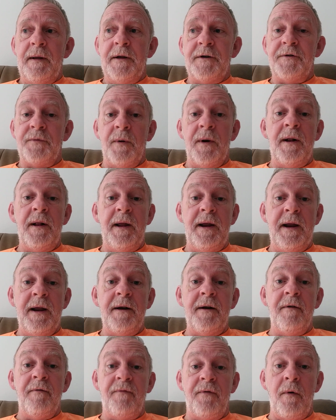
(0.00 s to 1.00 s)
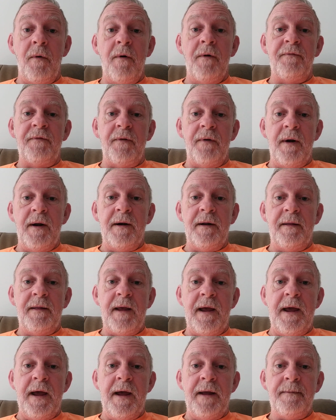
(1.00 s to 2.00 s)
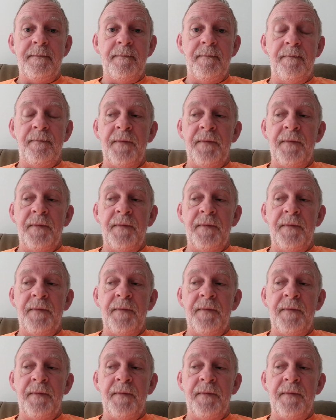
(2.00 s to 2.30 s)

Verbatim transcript: is really in the forefront of that.